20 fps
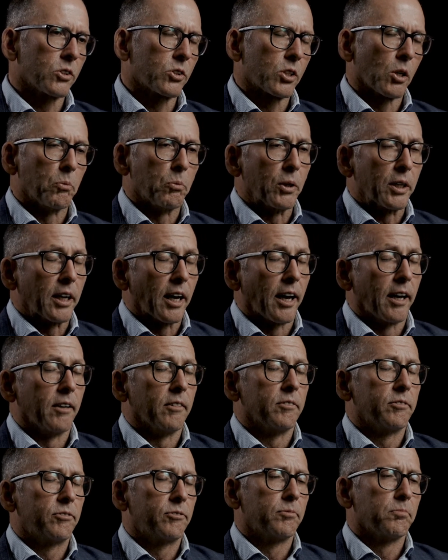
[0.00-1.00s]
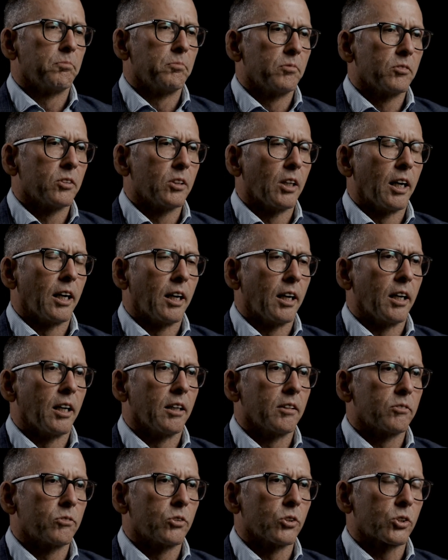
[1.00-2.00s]
So we have
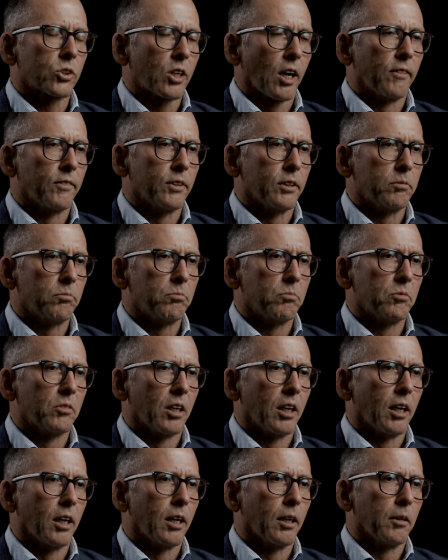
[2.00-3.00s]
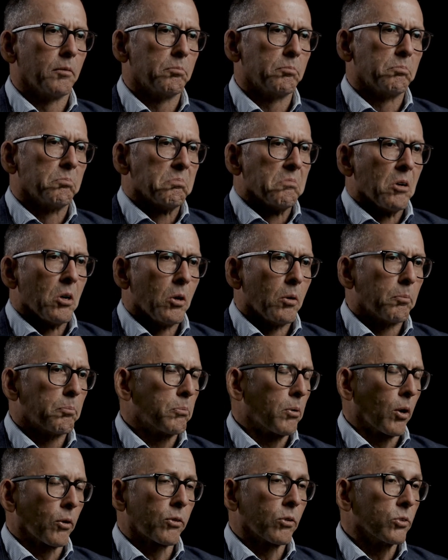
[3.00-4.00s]
discovered
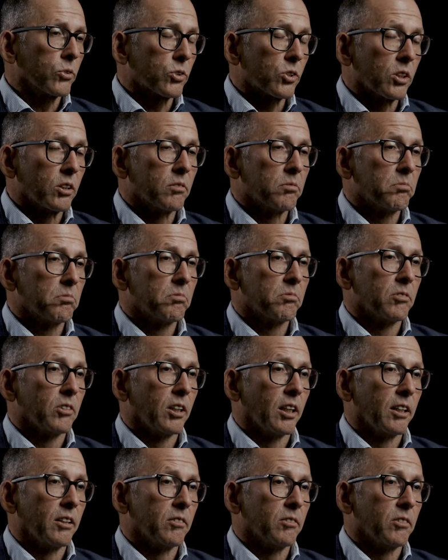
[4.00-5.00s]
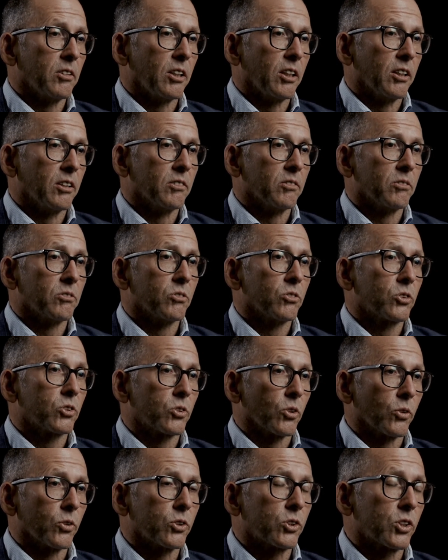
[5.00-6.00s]
brothels in
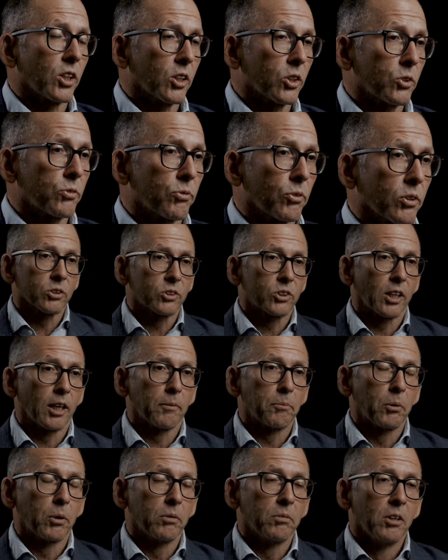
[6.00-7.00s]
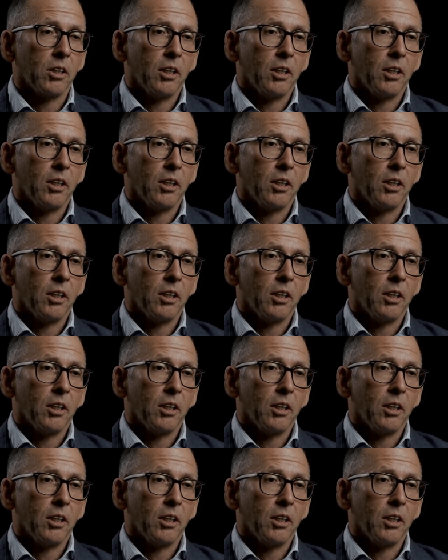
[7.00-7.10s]
storage centres, for example.